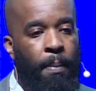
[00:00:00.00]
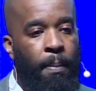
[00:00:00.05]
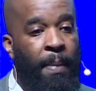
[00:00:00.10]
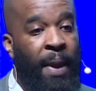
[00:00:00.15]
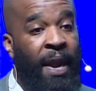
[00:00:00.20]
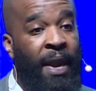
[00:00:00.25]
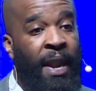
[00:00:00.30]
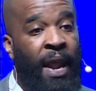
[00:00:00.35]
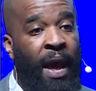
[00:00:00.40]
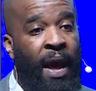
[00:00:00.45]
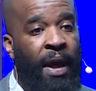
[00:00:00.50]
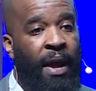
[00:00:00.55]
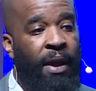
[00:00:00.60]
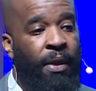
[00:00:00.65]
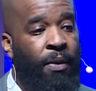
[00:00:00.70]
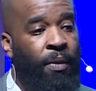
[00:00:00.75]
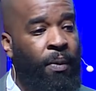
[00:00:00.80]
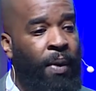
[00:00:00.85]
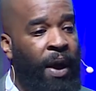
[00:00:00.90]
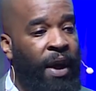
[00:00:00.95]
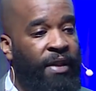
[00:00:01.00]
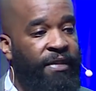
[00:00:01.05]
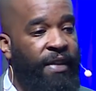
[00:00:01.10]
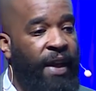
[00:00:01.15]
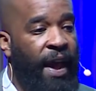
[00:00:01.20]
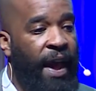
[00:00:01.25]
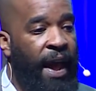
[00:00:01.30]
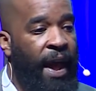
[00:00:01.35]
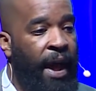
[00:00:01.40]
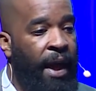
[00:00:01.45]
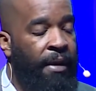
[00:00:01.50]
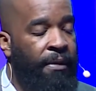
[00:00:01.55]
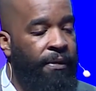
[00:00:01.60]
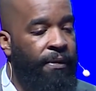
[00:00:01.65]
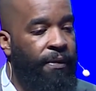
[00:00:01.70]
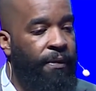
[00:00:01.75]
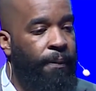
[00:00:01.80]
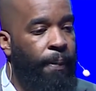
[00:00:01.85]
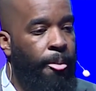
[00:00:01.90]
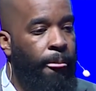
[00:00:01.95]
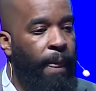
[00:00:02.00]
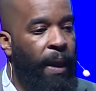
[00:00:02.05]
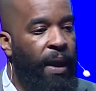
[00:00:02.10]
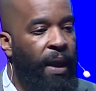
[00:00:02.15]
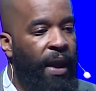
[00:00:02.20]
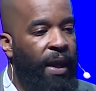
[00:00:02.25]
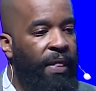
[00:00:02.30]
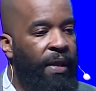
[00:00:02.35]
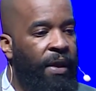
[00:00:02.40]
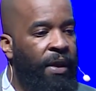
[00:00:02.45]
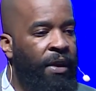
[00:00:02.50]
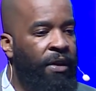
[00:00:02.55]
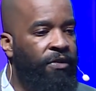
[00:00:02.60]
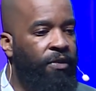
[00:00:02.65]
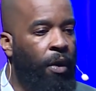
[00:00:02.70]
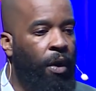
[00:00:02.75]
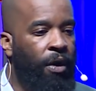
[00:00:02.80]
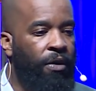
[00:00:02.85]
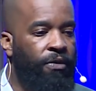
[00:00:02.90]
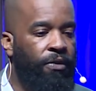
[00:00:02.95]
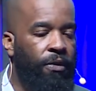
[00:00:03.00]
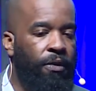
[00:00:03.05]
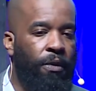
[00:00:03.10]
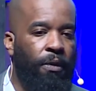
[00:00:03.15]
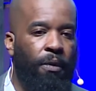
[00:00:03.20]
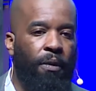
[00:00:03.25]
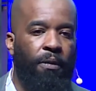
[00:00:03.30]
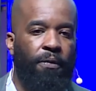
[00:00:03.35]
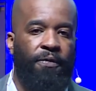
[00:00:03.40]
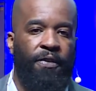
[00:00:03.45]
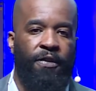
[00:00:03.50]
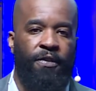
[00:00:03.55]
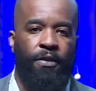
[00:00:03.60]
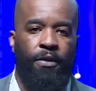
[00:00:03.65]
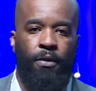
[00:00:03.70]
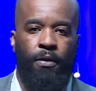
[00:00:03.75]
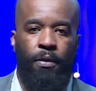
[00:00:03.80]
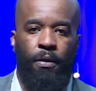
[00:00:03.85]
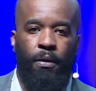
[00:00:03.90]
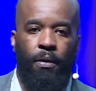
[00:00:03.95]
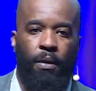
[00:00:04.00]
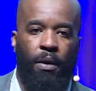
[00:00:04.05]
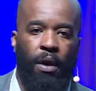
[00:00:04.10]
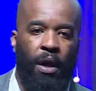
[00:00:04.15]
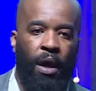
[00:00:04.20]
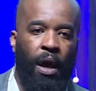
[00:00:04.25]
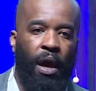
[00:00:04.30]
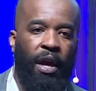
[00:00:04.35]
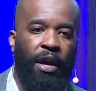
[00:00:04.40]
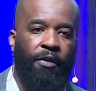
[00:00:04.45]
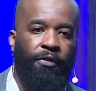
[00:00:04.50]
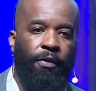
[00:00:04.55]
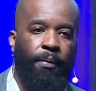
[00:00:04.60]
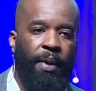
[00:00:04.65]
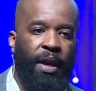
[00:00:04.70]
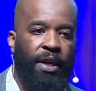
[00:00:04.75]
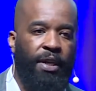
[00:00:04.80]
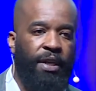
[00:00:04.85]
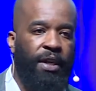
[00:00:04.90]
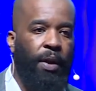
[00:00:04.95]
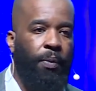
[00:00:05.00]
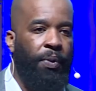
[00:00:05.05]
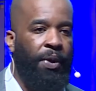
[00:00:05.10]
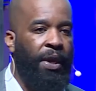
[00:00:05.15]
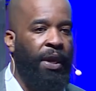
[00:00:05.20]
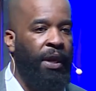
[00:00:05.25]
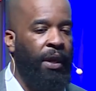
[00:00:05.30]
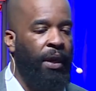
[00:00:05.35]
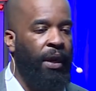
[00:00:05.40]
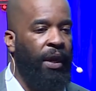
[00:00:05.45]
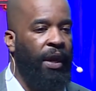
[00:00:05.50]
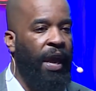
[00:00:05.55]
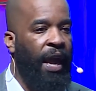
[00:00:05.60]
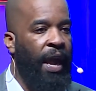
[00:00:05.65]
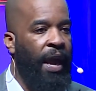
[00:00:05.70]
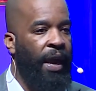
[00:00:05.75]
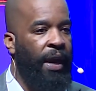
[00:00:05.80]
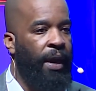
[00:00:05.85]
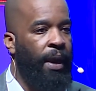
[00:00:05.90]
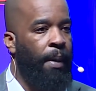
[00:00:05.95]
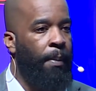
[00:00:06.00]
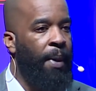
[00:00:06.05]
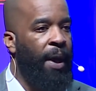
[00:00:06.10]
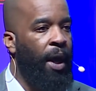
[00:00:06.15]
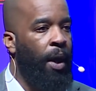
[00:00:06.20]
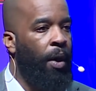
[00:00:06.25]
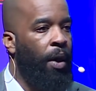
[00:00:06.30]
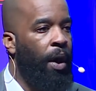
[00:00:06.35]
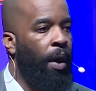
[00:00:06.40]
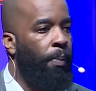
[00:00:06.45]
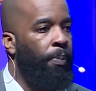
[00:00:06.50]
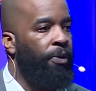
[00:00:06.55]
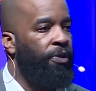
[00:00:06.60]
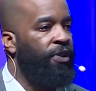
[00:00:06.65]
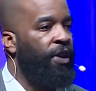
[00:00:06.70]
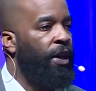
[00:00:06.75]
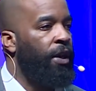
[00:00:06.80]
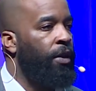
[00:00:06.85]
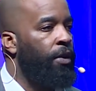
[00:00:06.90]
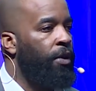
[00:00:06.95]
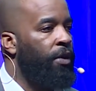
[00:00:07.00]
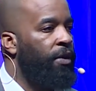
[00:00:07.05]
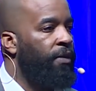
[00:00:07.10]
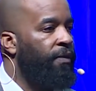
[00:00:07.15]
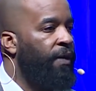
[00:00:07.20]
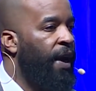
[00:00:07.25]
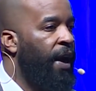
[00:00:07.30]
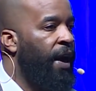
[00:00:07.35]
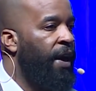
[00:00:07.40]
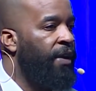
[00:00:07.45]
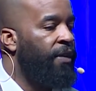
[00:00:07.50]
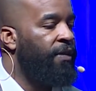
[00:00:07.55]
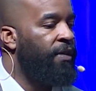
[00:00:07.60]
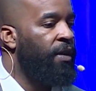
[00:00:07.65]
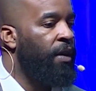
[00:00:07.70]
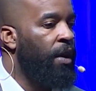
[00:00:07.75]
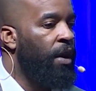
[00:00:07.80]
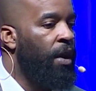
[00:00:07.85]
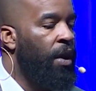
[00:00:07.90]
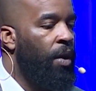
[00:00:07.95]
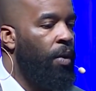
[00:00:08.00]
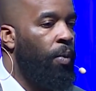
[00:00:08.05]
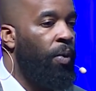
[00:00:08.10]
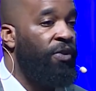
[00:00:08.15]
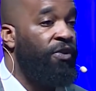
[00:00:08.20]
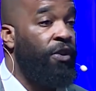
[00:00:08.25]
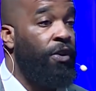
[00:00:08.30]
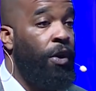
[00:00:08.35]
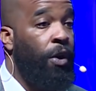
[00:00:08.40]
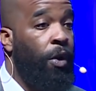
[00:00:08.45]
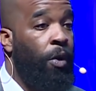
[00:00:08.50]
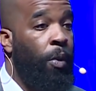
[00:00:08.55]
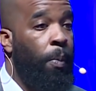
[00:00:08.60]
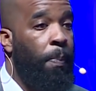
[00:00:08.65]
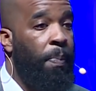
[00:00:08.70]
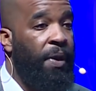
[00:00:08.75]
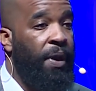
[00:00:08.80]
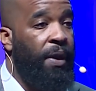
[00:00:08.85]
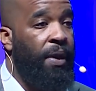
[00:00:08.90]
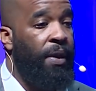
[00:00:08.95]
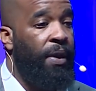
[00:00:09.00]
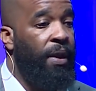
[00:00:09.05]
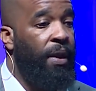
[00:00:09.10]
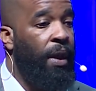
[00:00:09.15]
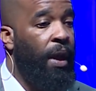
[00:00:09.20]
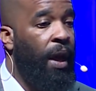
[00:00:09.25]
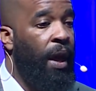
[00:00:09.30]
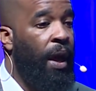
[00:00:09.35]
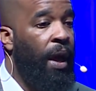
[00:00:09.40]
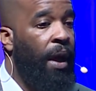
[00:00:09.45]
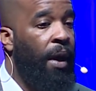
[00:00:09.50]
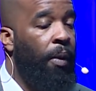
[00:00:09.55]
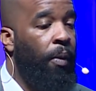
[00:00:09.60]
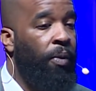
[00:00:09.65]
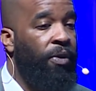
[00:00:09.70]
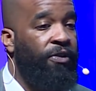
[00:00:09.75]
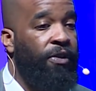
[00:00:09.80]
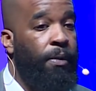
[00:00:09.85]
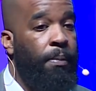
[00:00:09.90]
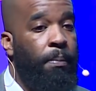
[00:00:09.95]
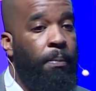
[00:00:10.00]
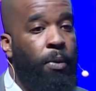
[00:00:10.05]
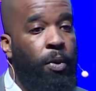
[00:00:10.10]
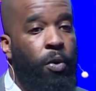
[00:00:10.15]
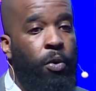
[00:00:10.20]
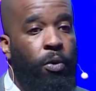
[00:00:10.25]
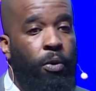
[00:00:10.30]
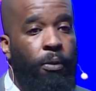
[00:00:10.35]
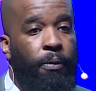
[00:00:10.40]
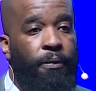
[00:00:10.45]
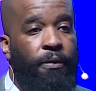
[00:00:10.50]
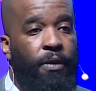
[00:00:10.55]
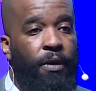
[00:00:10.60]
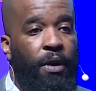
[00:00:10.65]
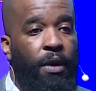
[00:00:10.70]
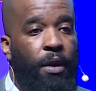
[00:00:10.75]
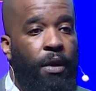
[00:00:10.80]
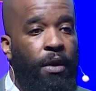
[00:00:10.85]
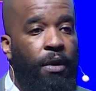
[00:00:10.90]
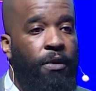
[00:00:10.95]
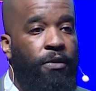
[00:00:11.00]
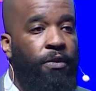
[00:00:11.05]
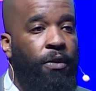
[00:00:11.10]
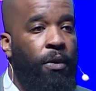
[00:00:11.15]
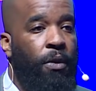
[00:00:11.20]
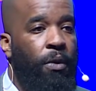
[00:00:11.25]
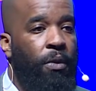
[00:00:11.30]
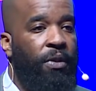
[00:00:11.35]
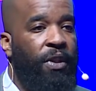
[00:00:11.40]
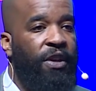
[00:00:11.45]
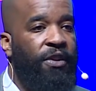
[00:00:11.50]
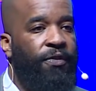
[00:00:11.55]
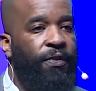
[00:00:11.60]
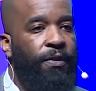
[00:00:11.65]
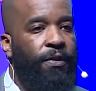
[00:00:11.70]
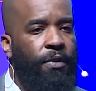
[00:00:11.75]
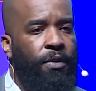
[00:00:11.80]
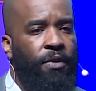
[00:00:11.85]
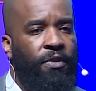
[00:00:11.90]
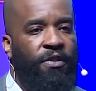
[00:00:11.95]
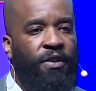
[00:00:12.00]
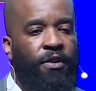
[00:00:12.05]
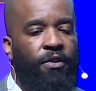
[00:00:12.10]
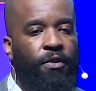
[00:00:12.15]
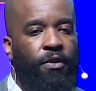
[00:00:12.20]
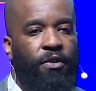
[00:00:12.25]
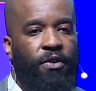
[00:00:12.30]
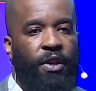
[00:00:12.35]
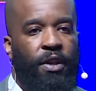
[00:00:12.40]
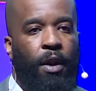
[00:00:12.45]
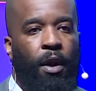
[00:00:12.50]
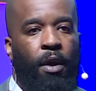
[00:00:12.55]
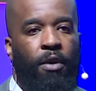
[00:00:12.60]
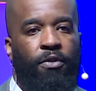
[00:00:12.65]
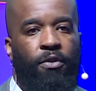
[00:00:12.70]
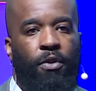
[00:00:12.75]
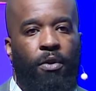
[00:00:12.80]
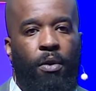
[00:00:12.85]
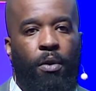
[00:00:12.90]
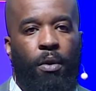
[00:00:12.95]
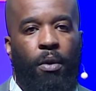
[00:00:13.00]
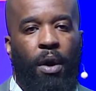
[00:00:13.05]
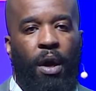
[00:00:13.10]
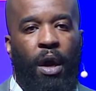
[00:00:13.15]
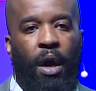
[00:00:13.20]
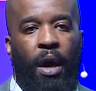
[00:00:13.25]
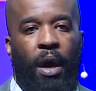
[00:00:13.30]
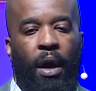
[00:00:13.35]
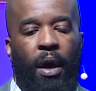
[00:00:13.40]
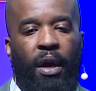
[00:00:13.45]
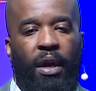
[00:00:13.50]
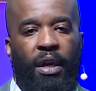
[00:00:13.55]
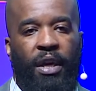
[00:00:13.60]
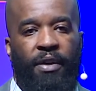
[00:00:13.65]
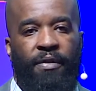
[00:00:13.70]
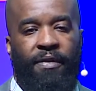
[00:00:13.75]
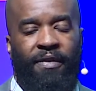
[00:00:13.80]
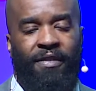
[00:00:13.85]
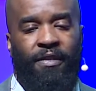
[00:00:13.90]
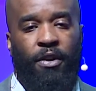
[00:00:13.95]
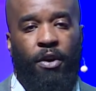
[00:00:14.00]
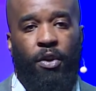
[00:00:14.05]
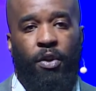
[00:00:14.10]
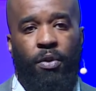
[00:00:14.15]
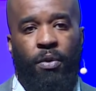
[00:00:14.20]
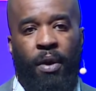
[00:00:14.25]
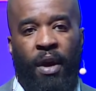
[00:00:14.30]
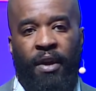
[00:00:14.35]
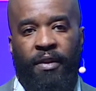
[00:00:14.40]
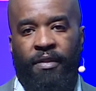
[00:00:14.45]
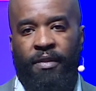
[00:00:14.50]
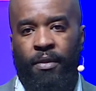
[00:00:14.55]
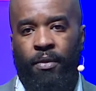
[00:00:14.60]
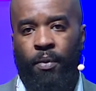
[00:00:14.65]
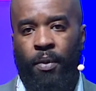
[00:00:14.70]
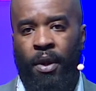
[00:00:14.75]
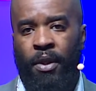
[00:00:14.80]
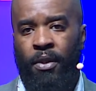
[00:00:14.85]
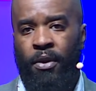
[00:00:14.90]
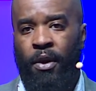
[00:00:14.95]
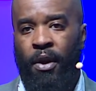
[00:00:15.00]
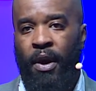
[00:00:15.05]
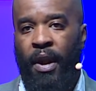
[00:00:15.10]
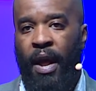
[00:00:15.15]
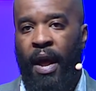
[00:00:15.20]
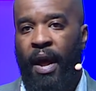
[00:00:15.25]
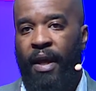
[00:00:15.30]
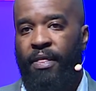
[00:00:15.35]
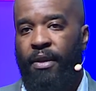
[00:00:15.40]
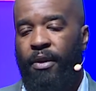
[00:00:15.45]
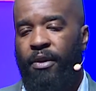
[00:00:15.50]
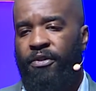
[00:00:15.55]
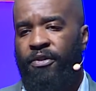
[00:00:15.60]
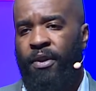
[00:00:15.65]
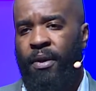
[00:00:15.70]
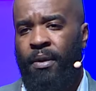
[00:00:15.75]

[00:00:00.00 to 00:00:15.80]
may not otherwise have. And then there's also physical information that we can gain about a particular device. Was it opened? Was it moved? So these physical sensors can also give us a clue as to whether or not there